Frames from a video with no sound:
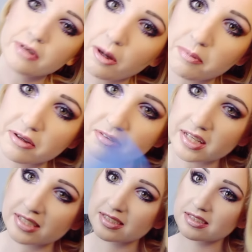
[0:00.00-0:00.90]
a copy of
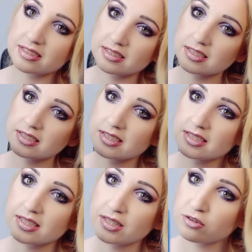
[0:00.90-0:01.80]
this,
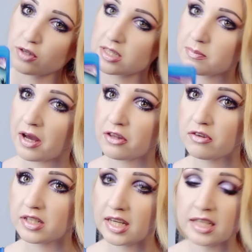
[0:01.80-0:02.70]
Jurassic Park
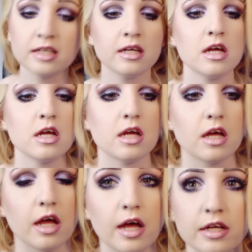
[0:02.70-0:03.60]
3D,
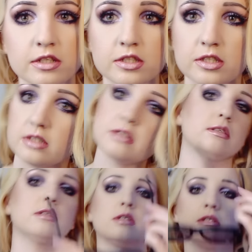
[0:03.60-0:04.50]
and
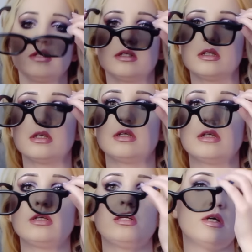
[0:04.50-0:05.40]

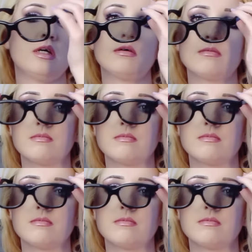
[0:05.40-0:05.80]
yeah,